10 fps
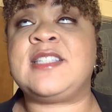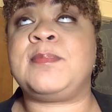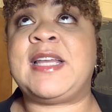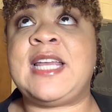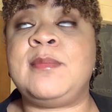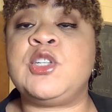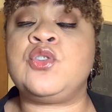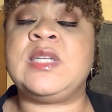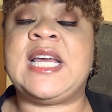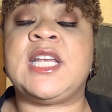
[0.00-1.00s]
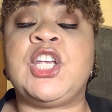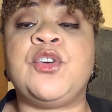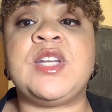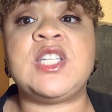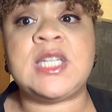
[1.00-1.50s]
My name is Julietta
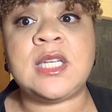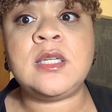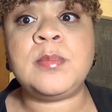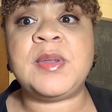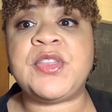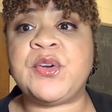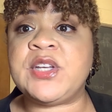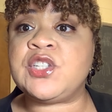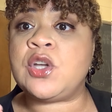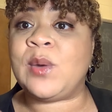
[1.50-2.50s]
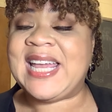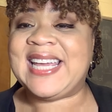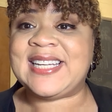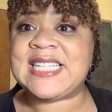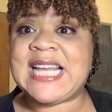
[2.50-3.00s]
Curenton, but there is no
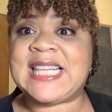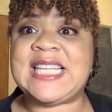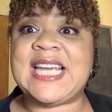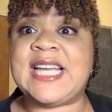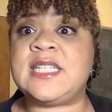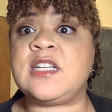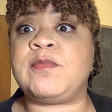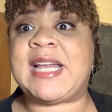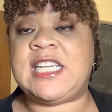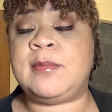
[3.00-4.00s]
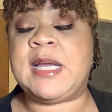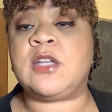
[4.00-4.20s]
N at the end of my email.